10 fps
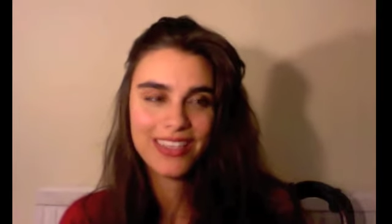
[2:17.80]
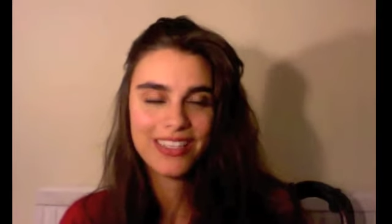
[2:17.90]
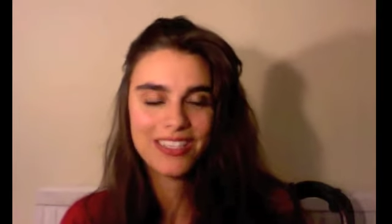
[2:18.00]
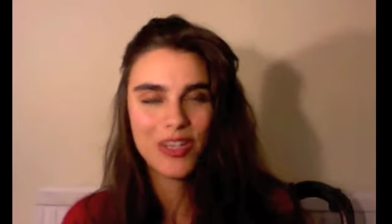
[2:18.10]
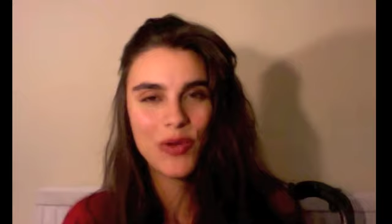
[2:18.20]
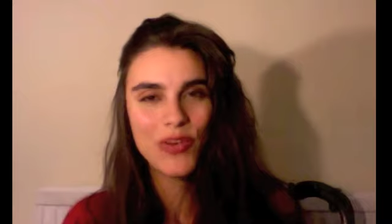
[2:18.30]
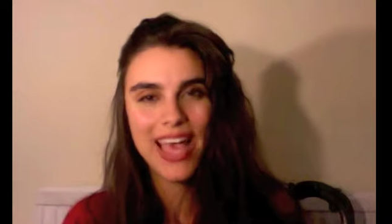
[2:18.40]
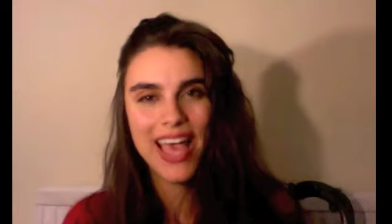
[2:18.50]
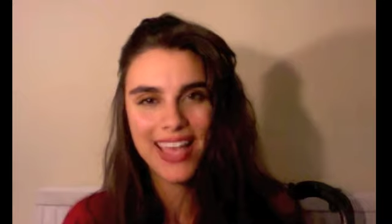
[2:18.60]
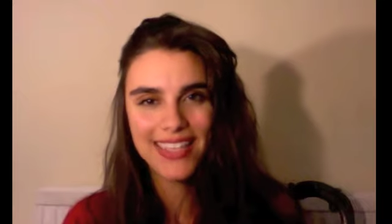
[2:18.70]
So
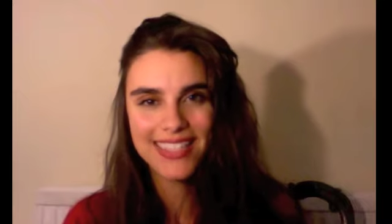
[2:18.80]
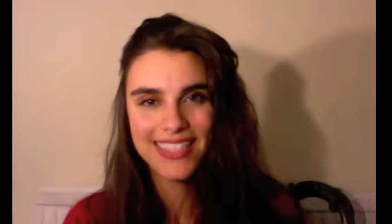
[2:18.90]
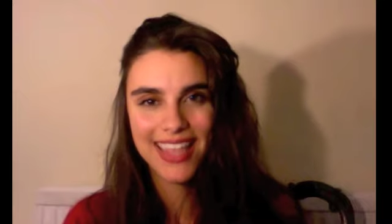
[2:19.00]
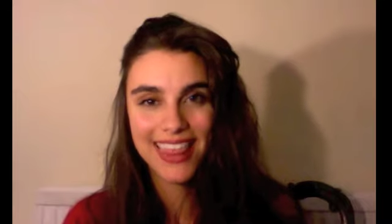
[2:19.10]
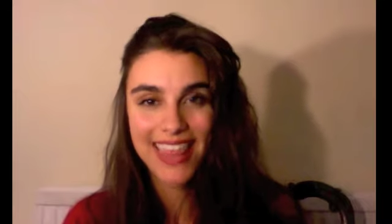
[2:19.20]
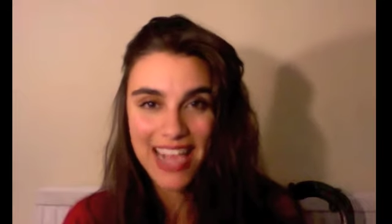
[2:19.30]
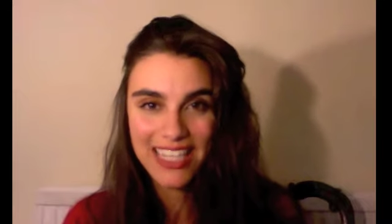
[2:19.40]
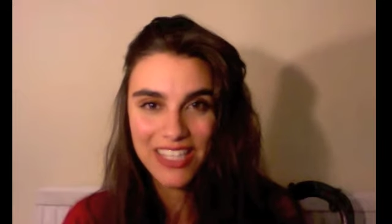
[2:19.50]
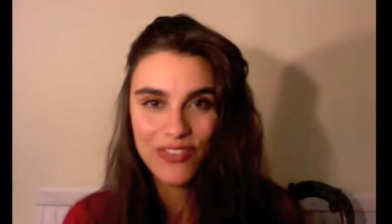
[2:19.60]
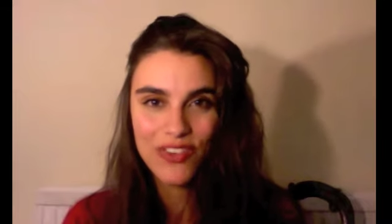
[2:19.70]
guys,
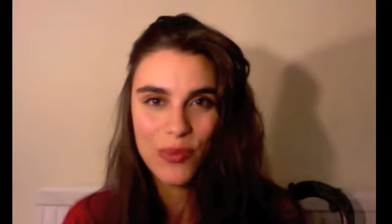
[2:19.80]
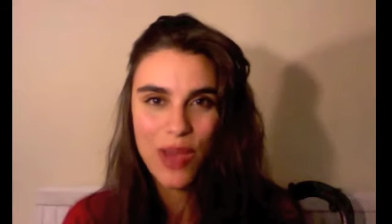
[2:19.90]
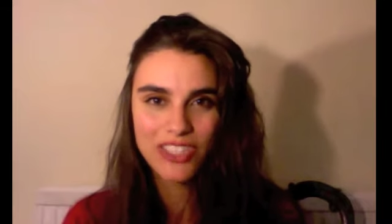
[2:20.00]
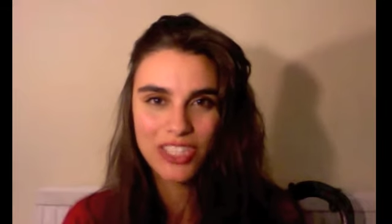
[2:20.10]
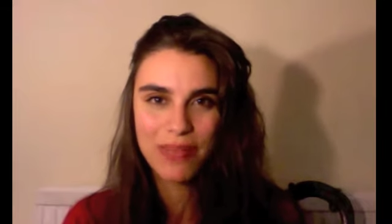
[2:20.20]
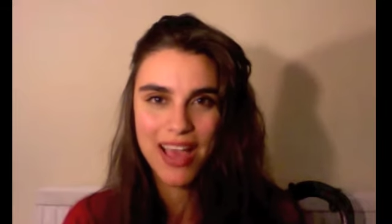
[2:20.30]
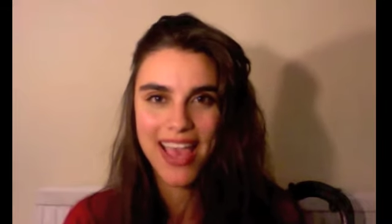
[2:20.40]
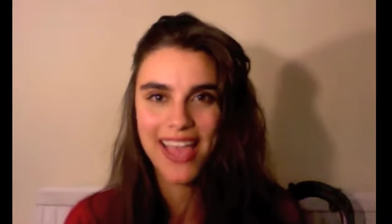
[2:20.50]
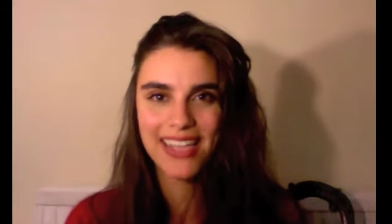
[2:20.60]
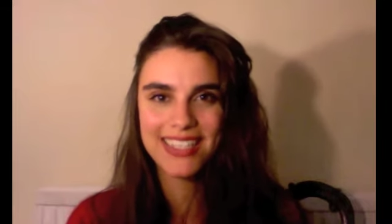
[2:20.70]
Thank you for watching my
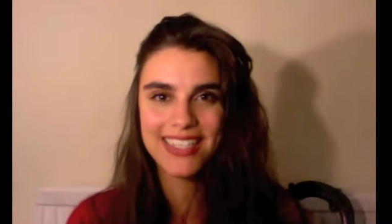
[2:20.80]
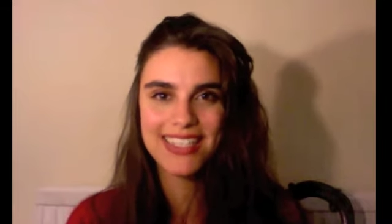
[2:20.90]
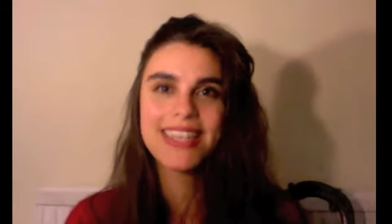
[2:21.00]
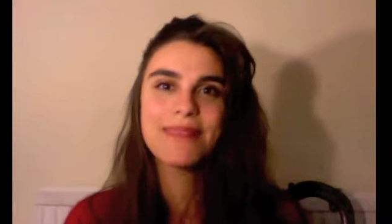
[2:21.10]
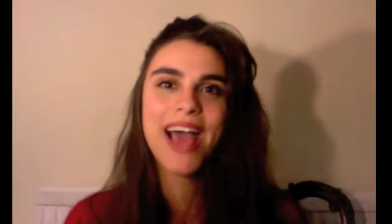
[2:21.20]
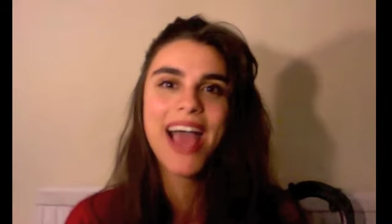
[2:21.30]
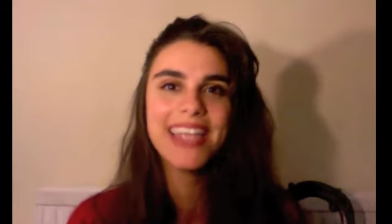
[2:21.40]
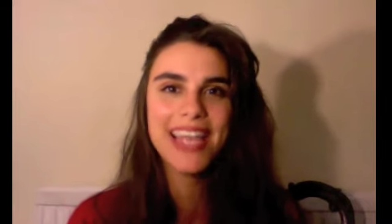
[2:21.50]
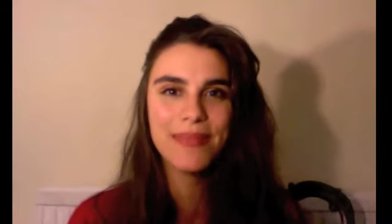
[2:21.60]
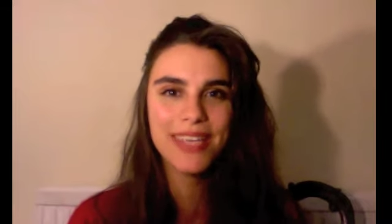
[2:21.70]
accents and my
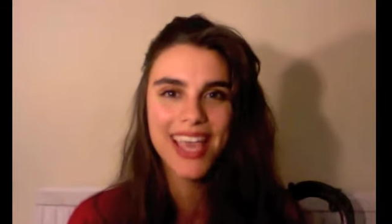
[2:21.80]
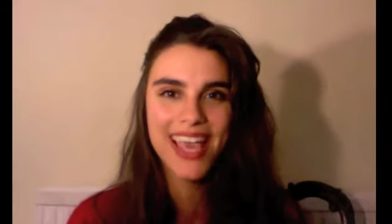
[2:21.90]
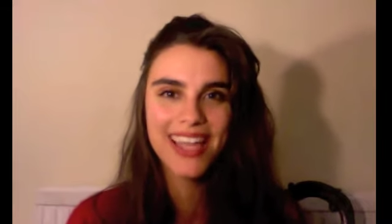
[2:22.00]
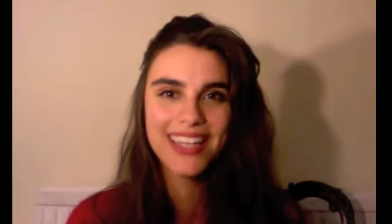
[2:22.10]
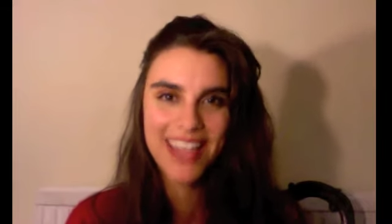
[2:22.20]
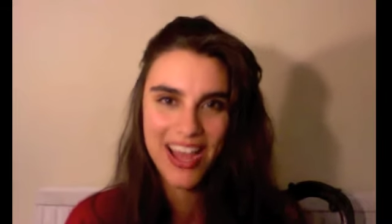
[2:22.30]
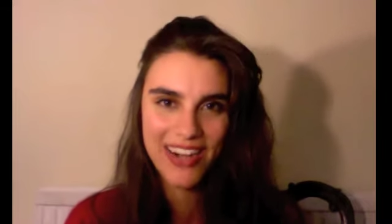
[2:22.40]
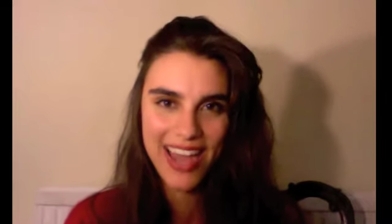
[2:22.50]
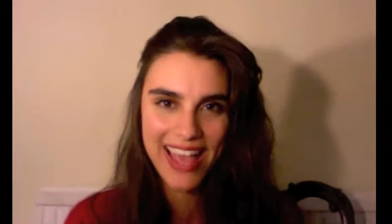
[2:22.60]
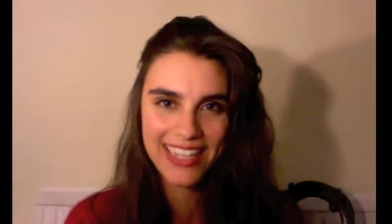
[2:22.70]
name again,
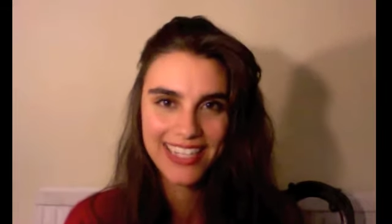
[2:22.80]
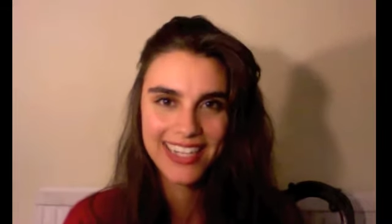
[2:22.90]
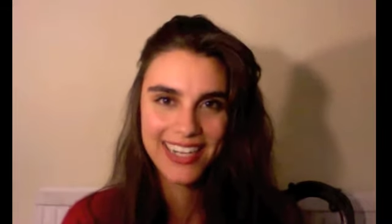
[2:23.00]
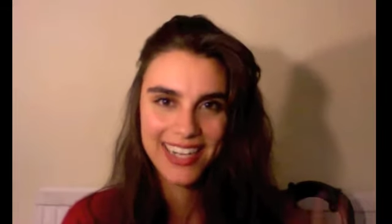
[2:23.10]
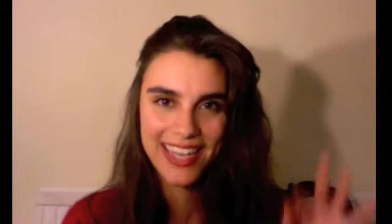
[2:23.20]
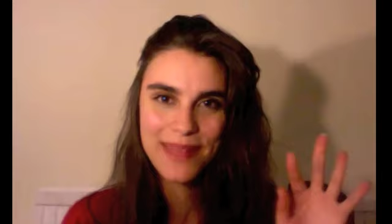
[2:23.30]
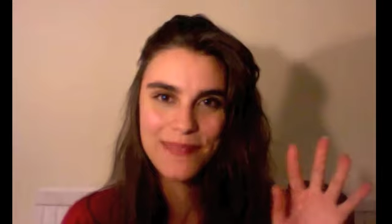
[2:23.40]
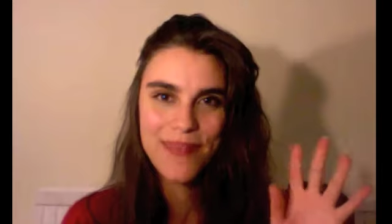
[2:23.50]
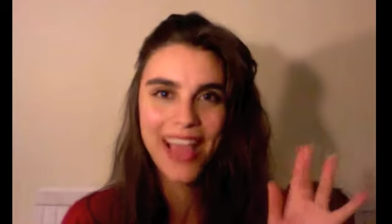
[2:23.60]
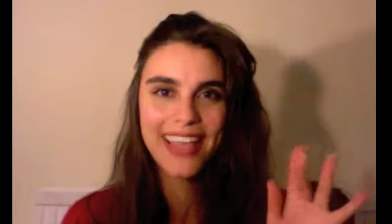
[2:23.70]
Lara Heller.
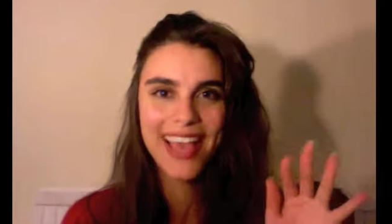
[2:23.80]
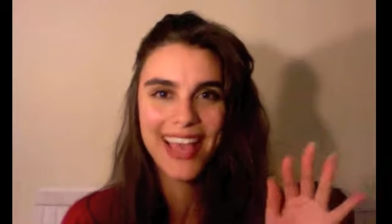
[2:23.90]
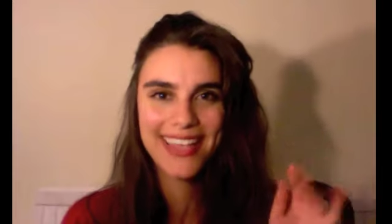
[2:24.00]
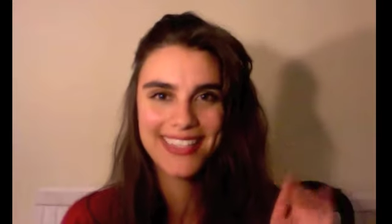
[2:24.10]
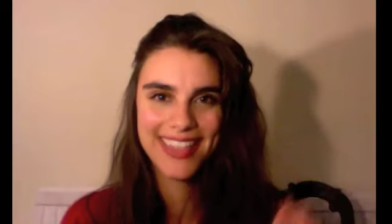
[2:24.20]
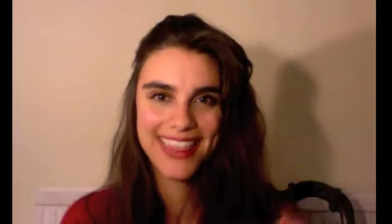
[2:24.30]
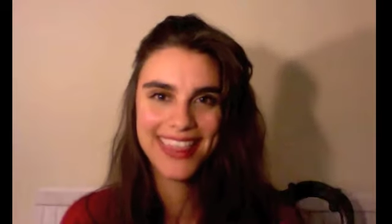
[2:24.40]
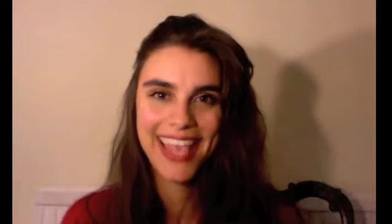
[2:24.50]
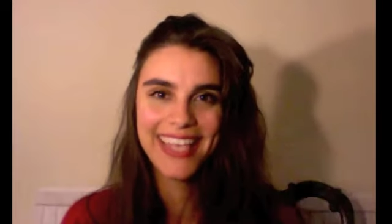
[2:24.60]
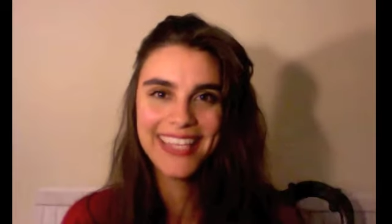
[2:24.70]
Bye guys.
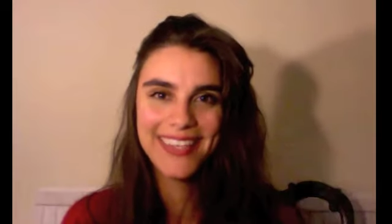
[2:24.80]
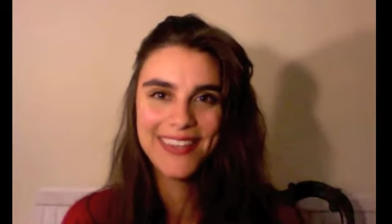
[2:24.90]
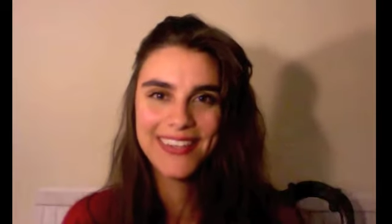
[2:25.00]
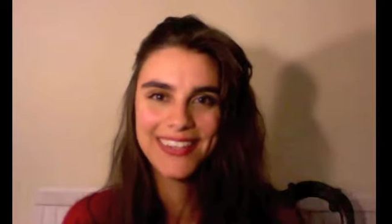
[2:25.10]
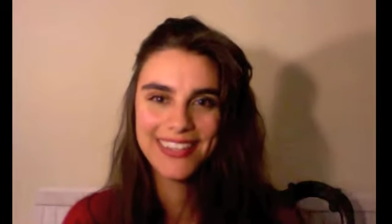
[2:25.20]
Thank you.